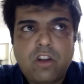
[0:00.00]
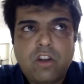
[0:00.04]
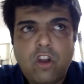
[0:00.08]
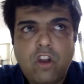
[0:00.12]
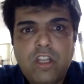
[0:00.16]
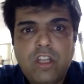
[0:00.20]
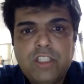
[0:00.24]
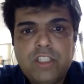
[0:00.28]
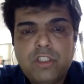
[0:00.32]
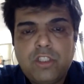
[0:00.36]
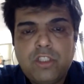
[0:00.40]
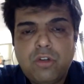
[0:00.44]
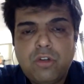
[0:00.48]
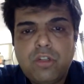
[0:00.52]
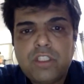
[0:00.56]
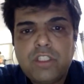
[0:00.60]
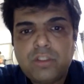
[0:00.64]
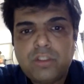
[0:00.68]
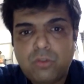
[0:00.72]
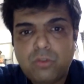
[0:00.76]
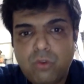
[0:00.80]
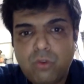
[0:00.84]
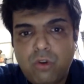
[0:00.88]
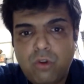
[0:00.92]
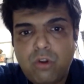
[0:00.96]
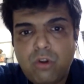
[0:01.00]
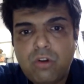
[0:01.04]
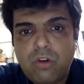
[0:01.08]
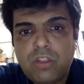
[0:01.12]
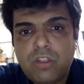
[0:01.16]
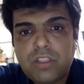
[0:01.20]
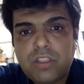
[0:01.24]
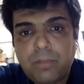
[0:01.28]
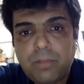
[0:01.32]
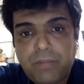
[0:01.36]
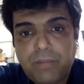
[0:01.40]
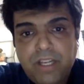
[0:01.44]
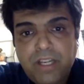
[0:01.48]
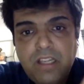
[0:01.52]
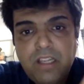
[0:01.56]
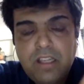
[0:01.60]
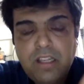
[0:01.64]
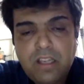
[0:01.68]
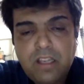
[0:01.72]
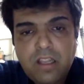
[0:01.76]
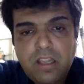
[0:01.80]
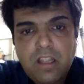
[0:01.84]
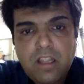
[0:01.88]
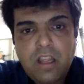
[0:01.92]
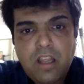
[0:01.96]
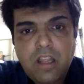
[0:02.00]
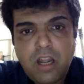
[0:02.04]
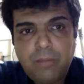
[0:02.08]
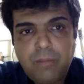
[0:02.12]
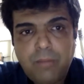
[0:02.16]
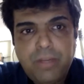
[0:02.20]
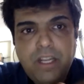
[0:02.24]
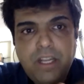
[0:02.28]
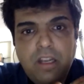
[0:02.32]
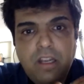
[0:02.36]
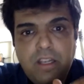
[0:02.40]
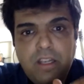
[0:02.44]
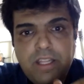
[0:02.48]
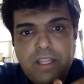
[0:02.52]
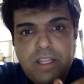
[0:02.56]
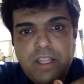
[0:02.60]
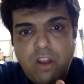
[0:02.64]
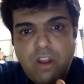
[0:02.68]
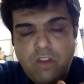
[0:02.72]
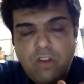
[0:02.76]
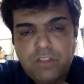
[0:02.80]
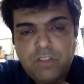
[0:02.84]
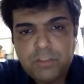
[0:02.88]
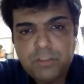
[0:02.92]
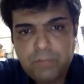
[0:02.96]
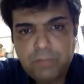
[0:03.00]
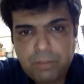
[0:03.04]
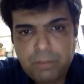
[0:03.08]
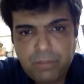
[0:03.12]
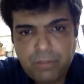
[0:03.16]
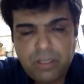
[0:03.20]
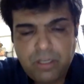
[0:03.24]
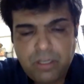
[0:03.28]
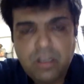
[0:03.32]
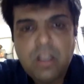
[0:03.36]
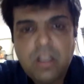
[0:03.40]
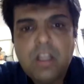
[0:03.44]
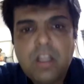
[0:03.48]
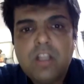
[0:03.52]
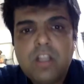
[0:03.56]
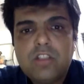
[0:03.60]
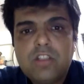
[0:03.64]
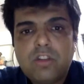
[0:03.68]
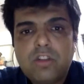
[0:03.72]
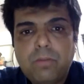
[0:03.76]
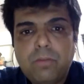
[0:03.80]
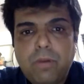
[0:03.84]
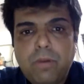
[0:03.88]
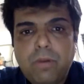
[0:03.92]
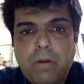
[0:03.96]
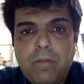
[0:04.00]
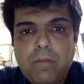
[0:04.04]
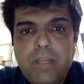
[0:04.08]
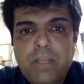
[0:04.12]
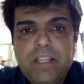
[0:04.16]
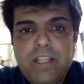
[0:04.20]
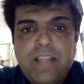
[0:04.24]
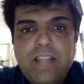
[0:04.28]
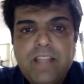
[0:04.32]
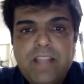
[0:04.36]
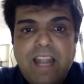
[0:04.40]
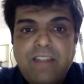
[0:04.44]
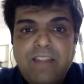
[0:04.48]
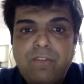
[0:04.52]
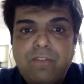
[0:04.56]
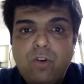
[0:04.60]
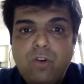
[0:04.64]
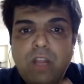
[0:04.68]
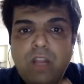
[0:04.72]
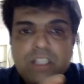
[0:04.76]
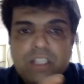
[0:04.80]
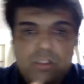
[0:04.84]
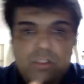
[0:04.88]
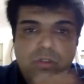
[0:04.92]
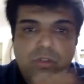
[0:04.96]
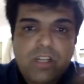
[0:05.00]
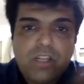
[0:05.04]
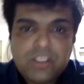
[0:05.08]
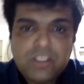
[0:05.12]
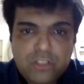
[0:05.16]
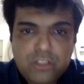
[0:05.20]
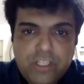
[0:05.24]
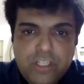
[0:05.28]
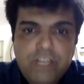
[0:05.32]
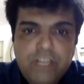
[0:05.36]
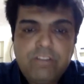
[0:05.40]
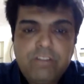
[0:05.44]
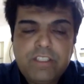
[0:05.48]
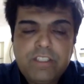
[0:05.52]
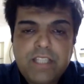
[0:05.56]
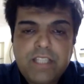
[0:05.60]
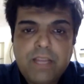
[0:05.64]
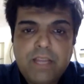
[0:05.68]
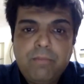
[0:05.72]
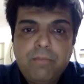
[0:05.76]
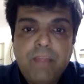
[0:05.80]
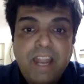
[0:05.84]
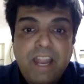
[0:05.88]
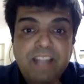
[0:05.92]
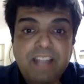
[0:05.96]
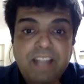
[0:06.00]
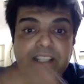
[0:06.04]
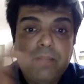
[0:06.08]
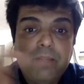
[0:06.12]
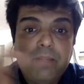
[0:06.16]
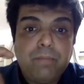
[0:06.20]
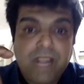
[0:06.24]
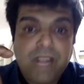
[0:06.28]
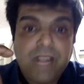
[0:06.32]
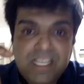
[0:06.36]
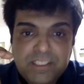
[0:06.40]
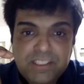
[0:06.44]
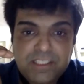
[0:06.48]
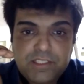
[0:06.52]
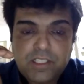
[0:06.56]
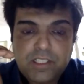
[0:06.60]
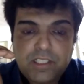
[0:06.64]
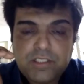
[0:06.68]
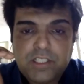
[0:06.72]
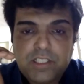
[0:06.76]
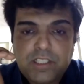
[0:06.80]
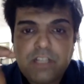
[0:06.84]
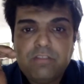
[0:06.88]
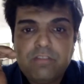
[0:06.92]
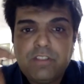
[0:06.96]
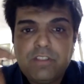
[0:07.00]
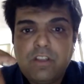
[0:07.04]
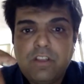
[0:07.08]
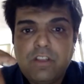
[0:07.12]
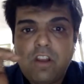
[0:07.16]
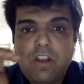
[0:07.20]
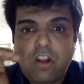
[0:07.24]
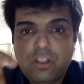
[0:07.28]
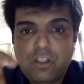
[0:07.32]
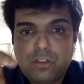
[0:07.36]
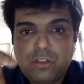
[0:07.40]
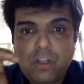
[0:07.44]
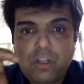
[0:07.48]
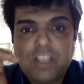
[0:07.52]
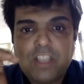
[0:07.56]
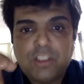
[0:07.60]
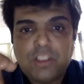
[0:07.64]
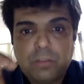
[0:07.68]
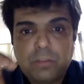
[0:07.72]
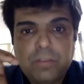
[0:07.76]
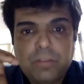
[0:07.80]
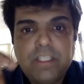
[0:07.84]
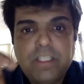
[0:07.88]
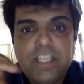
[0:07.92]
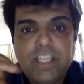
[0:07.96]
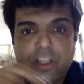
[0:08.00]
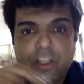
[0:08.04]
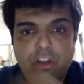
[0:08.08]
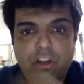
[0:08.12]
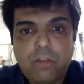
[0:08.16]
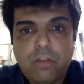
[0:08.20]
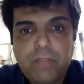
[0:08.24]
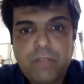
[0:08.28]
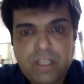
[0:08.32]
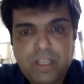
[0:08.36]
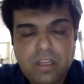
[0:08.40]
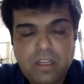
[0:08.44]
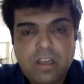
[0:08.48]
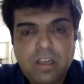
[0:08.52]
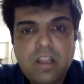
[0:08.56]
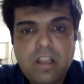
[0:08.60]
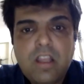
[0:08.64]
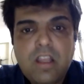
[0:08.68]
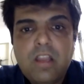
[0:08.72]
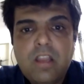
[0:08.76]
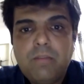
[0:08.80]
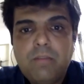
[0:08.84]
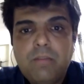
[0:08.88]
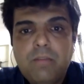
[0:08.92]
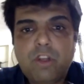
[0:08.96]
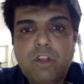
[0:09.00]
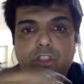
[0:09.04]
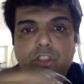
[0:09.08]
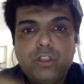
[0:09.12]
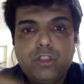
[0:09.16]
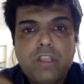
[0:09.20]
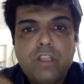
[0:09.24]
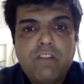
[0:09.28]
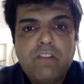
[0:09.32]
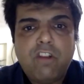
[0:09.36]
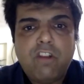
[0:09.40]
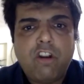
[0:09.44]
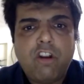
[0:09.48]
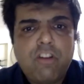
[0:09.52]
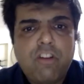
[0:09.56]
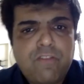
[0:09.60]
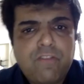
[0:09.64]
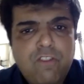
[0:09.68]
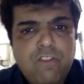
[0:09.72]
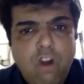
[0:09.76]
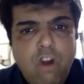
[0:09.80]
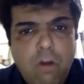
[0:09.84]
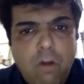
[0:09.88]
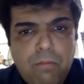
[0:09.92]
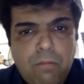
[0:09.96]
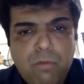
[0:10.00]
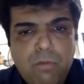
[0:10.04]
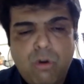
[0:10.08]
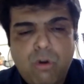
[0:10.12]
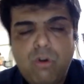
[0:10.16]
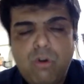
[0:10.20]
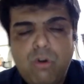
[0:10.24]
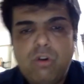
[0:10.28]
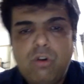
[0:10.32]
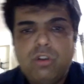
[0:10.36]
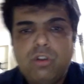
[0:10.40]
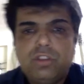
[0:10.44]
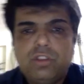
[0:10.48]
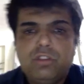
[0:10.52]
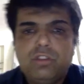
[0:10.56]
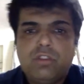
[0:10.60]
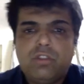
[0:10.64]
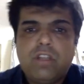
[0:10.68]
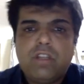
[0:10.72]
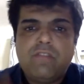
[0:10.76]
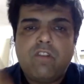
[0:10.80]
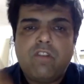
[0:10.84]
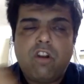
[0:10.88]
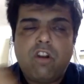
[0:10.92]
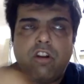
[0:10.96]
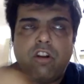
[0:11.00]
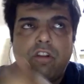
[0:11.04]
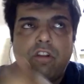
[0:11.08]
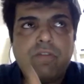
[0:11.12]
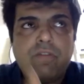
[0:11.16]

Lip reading: college goers, school goers, up till the office people. So probably that food has to resonate with them, and the price structure will also has to be economical. because you give a lot of combos, you give a